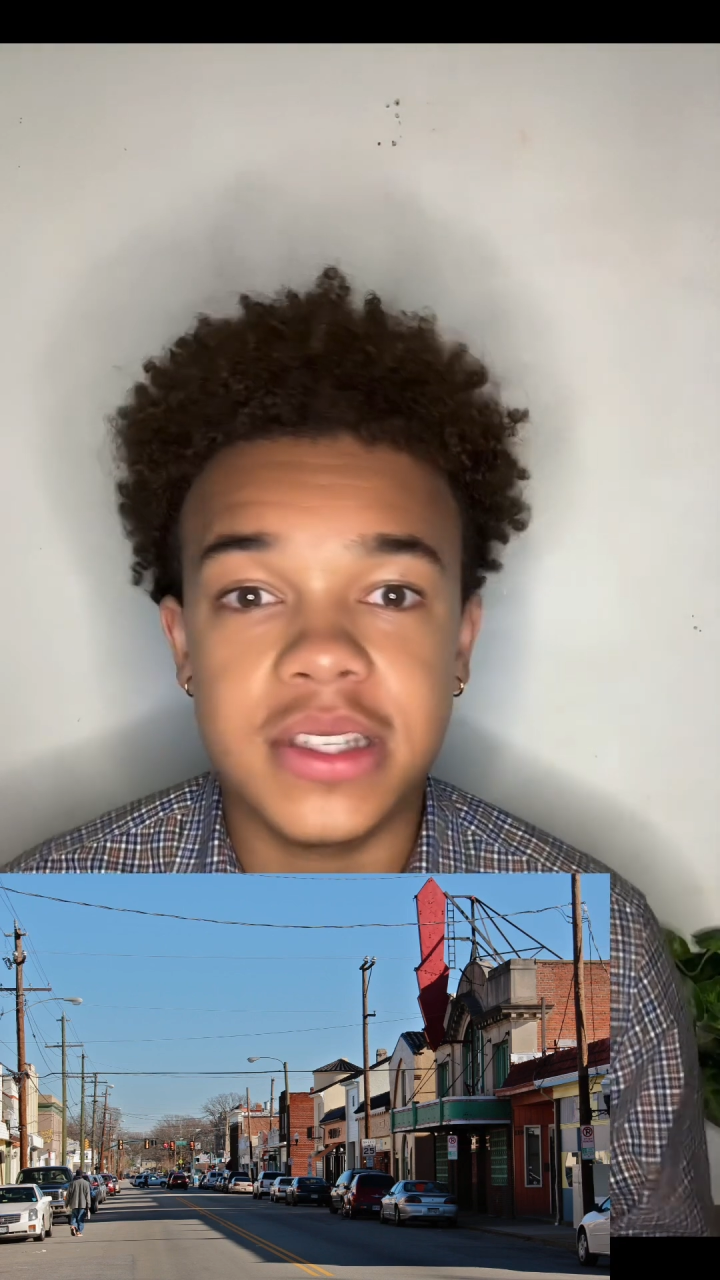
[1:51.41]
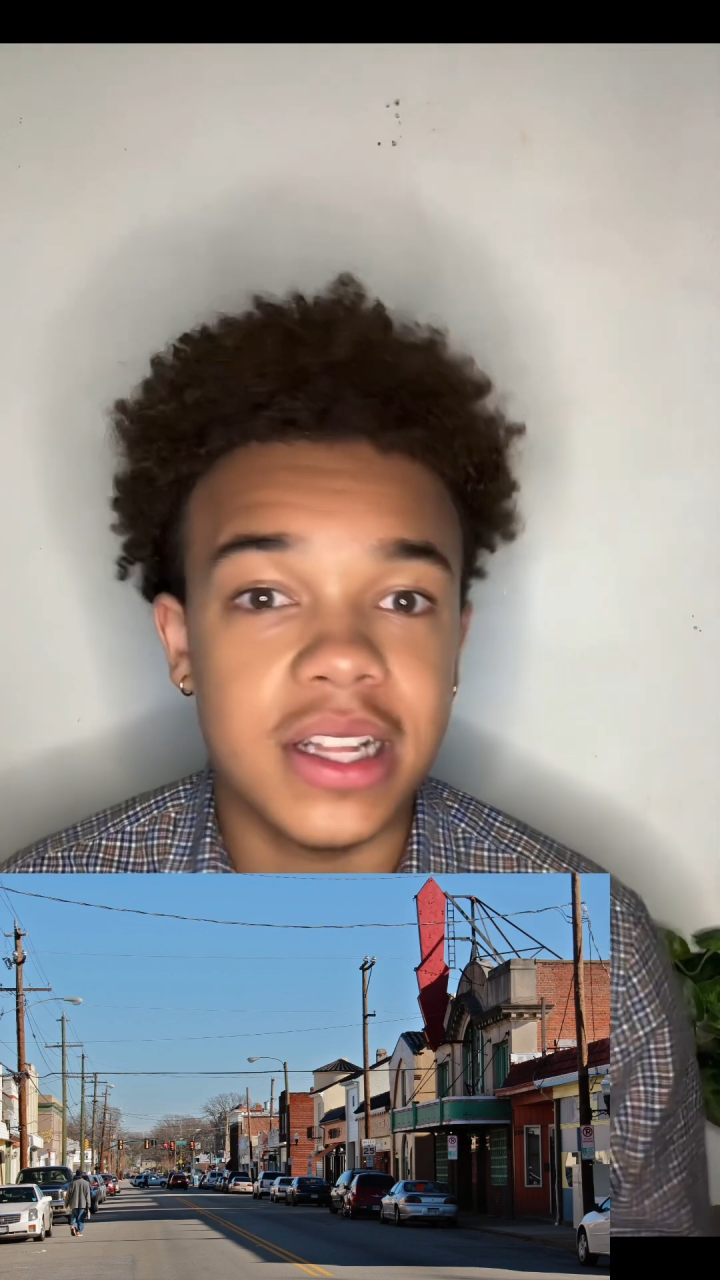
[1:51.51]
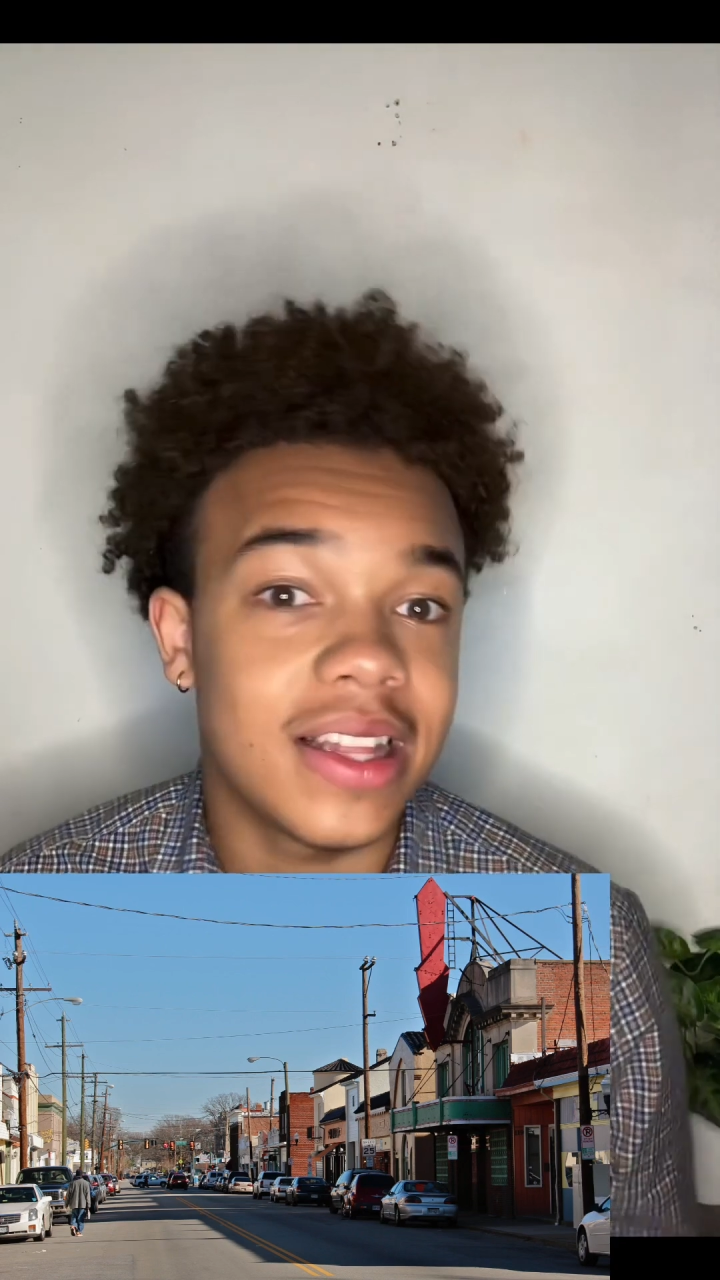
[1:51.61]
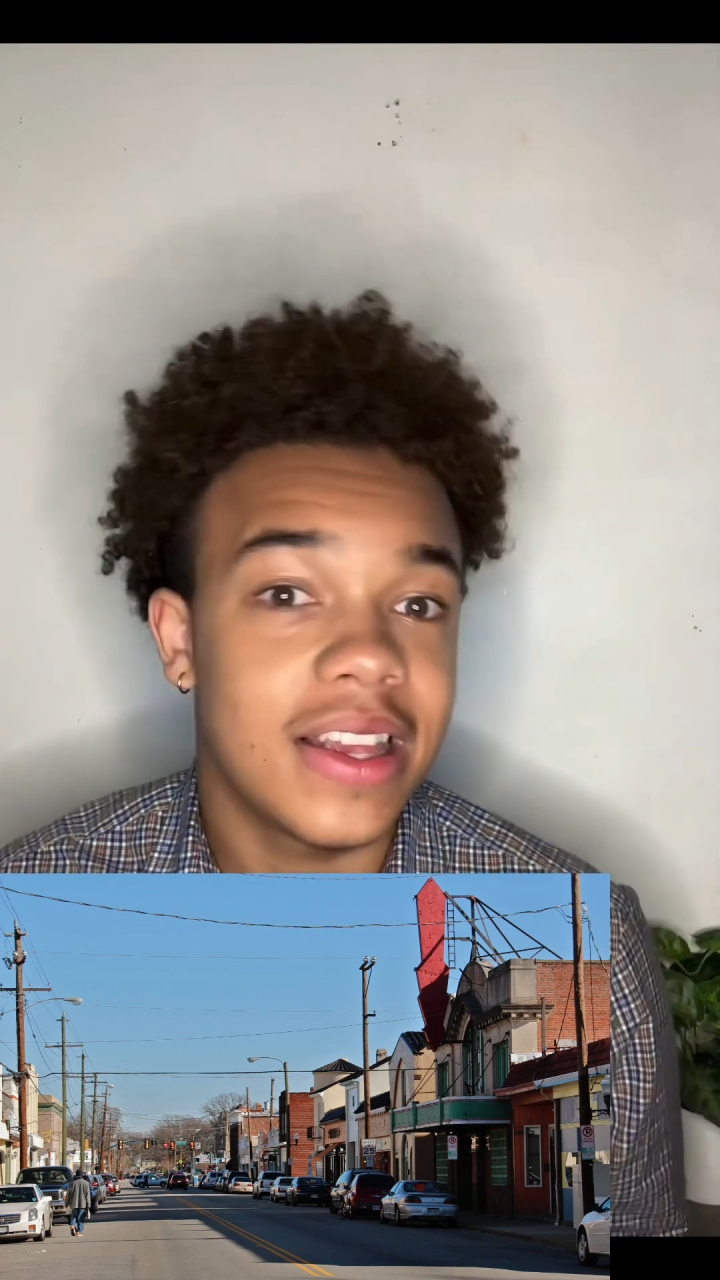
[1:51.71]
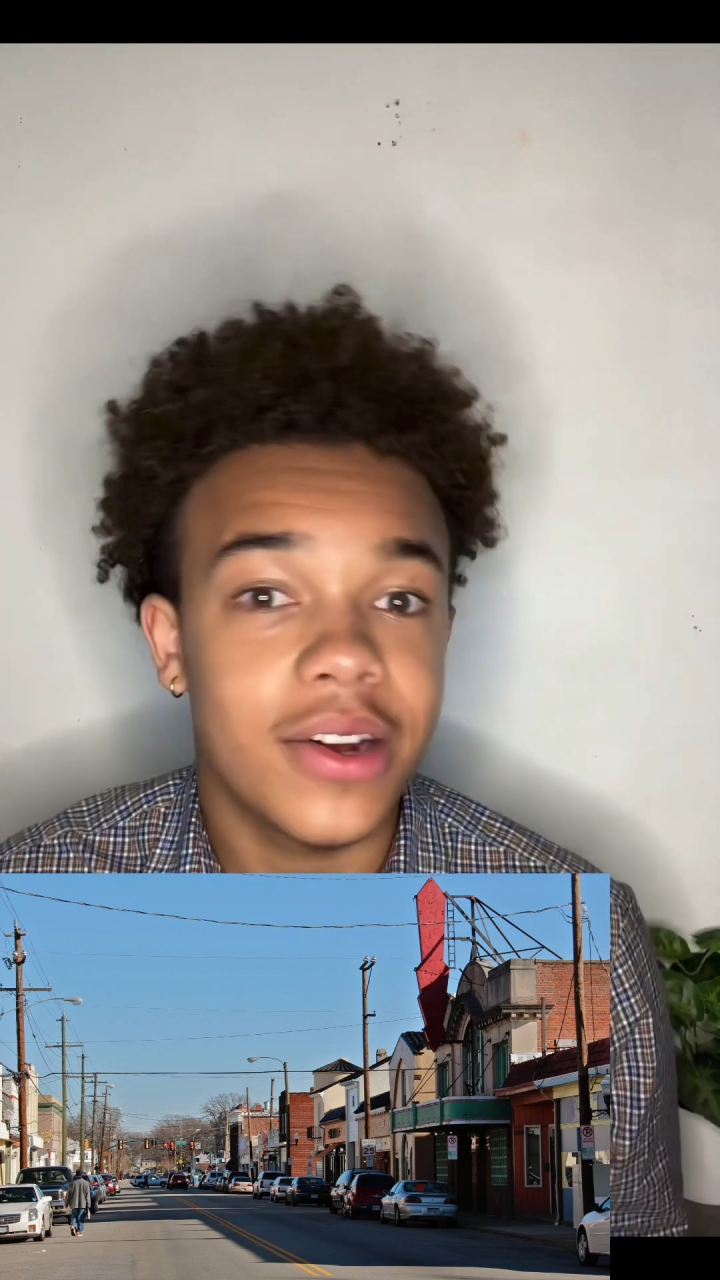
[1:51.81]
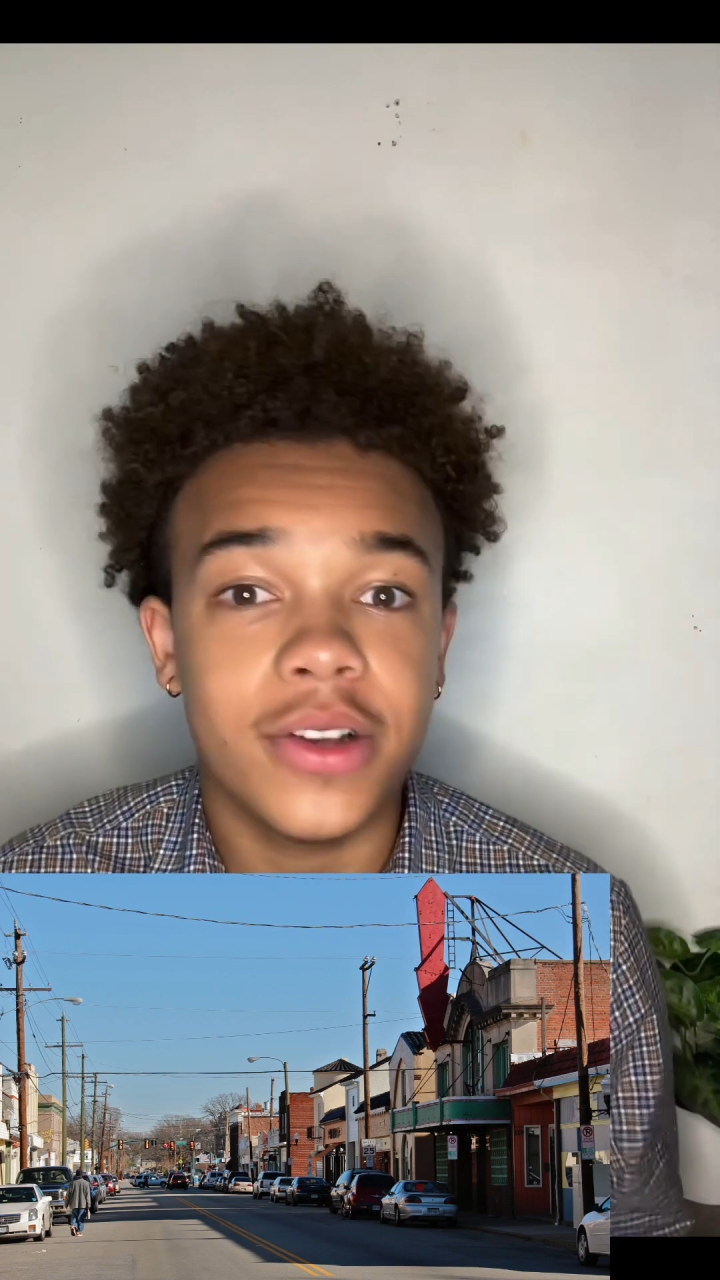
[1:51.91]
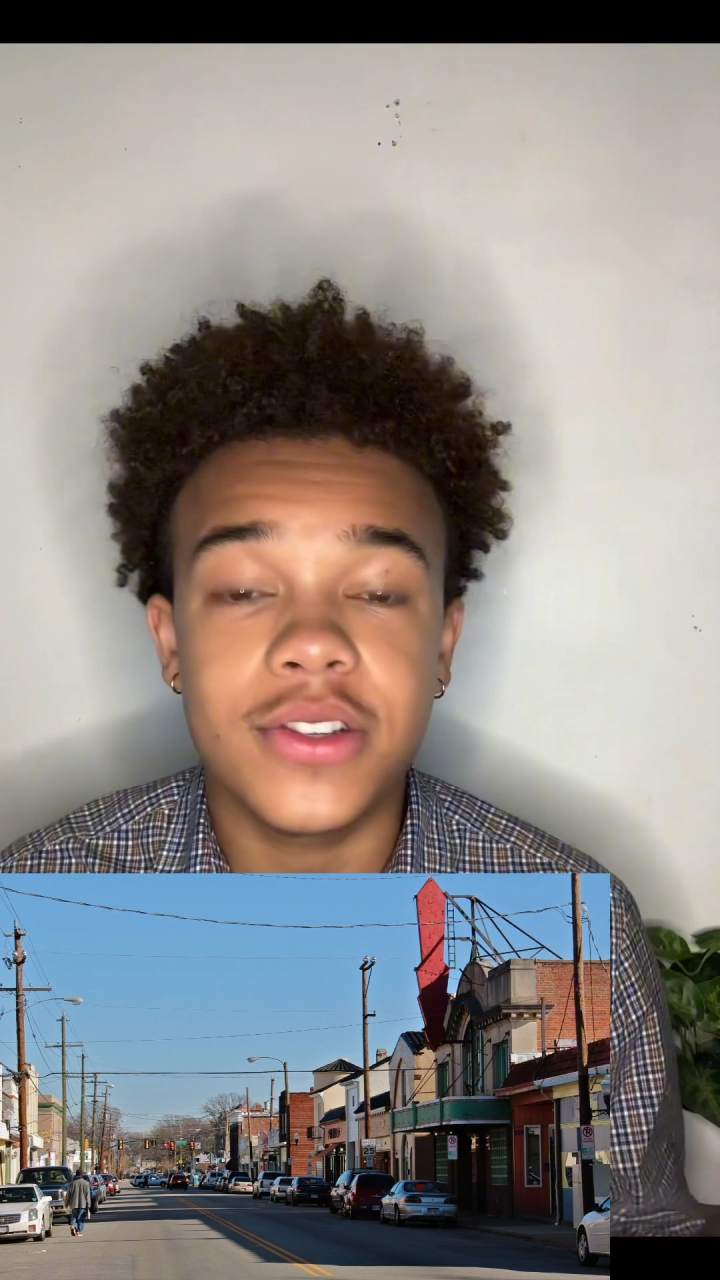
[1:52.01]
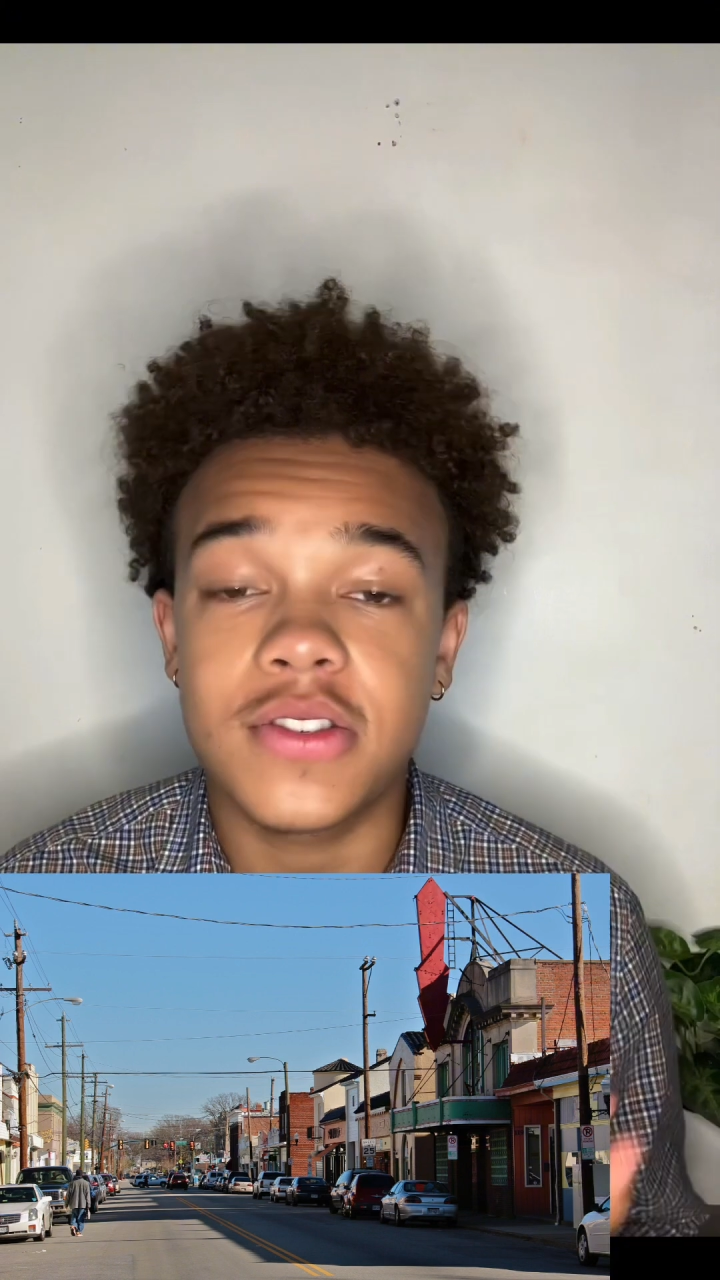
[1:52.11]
cleaners,